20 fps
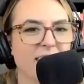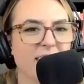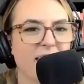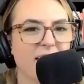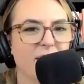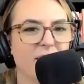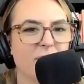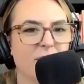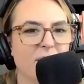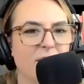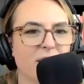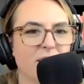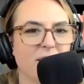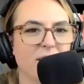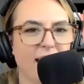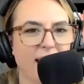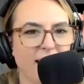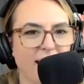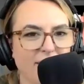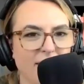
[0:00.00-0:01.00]
that when you
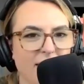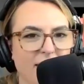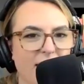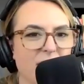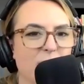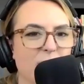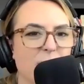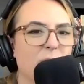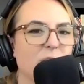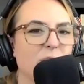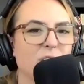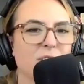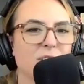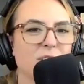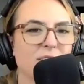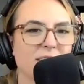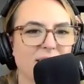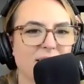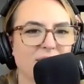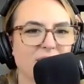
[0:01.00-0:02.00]
have that emotional
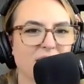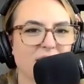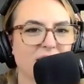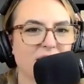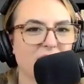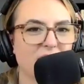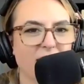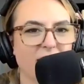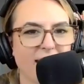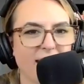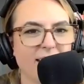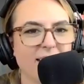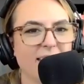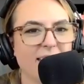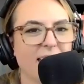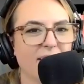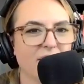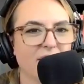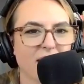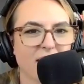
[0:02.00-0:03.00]
safety and you can
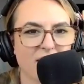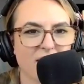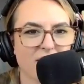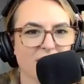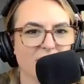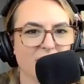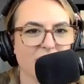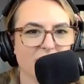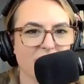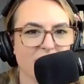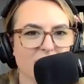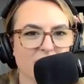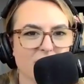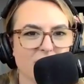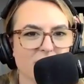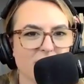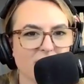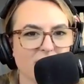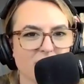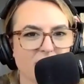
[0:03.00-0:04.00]
navigate through
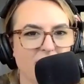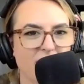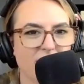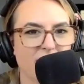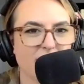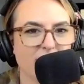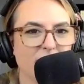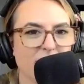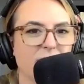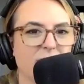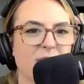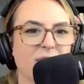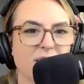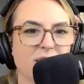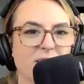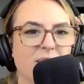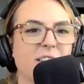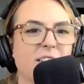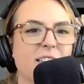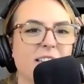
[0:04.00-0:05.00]
those tough times, the
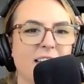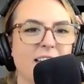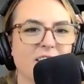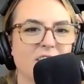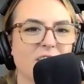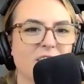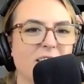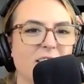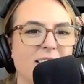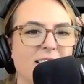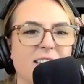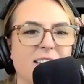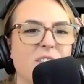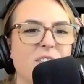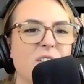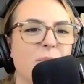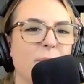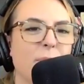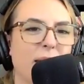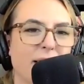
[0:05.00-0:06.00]
physical connection gets
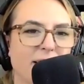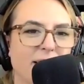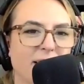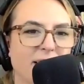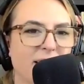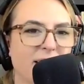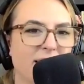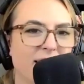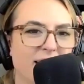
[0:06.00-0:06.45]
even better.